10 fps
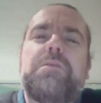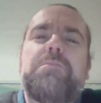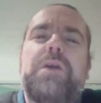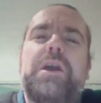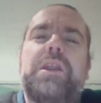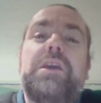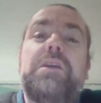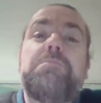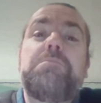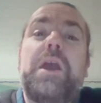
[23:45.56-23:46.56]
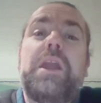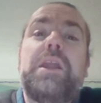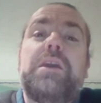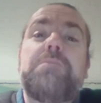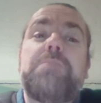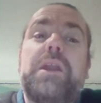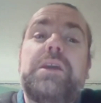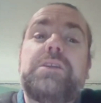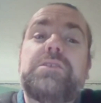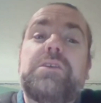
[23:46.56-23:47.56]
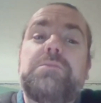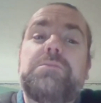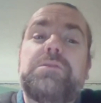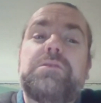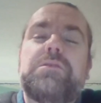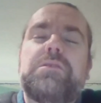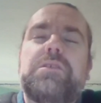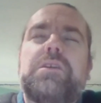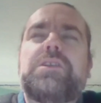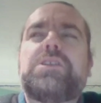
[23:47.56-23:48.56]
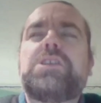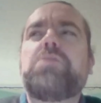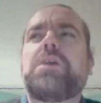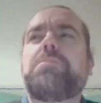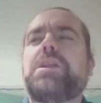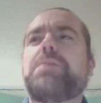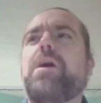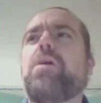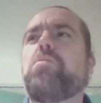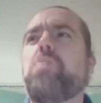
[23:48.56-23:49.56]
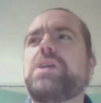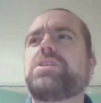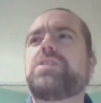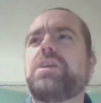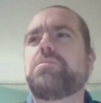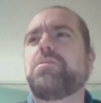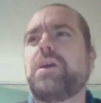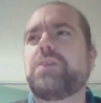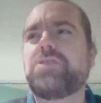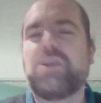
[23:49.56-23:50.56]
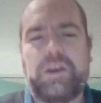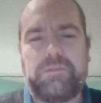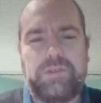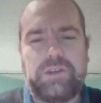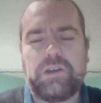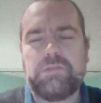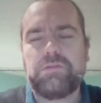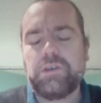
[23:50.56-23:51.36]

many, many, many times. This is what I mean about wasting my time. You know,